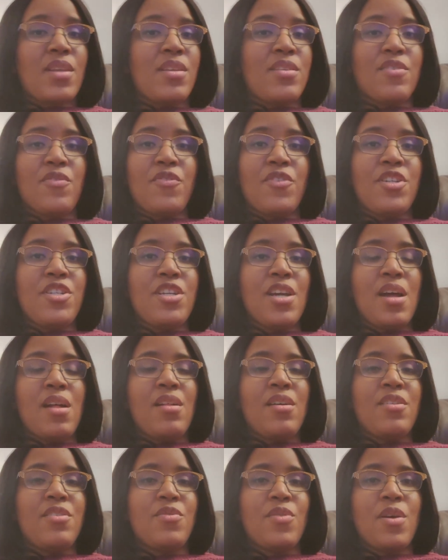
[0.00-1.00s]
It's a free
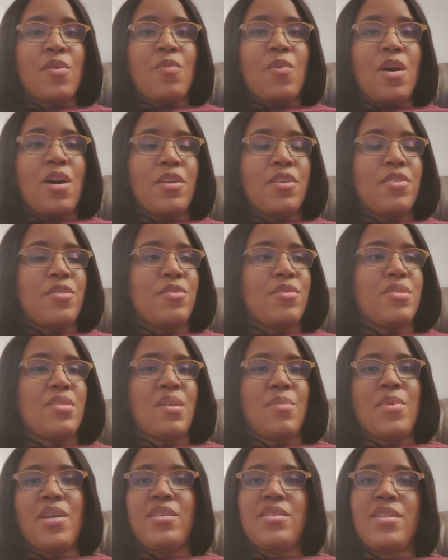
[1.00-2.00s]
challenge where I walk you
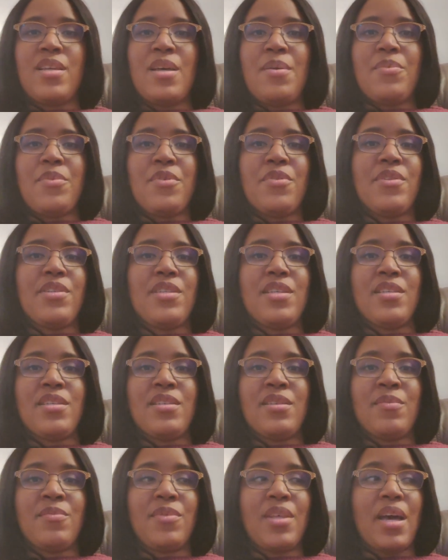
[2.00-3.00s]
step by step through the
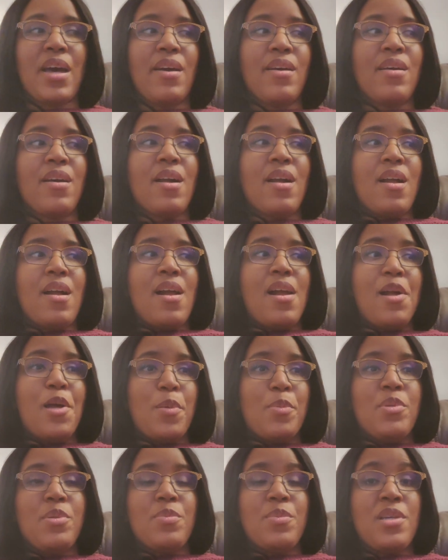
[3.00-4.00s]
system that
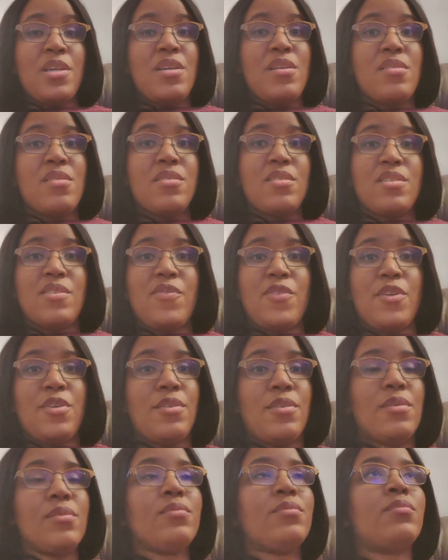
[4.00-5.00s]
helps me just
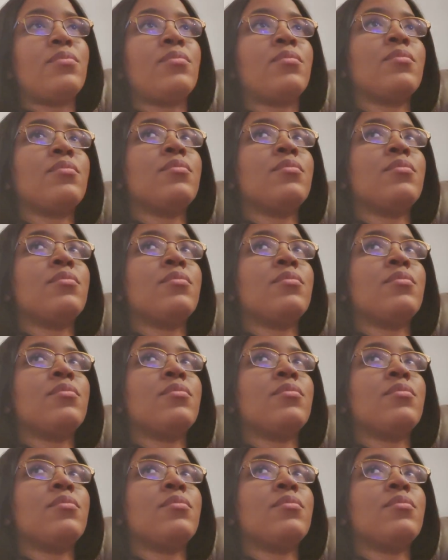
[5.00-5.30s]
feel